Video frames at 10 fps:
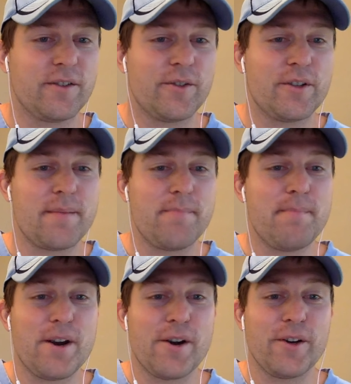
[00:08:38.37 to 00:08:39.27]
was it
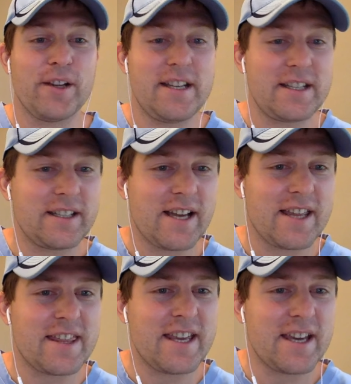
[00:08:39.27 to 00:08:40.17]
Maryland? I
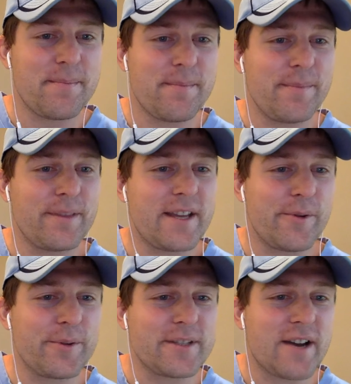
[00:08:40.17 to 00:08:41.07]
think I'm that
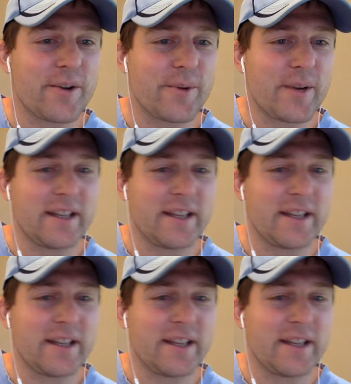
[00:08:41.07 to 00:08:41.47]
one was out already